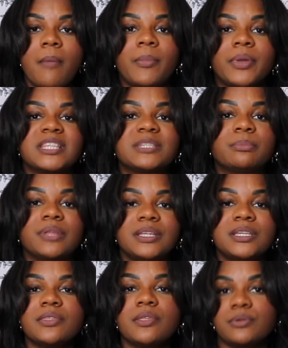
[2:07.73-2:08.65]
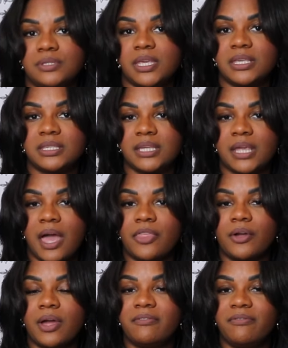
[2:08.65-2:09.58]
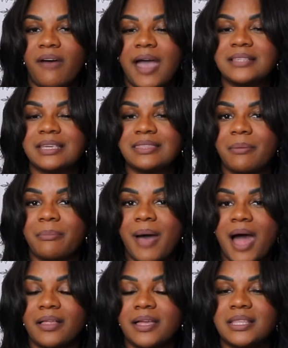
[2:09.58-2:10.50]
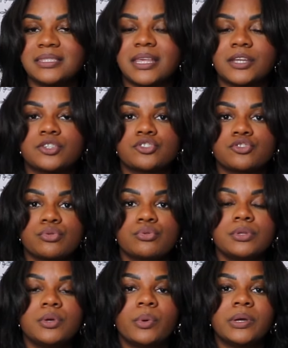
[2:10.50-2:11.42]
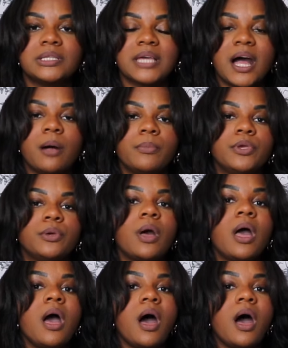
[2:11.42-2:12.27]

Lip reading: But it's blending those things together and finding the balance that is truly going to help you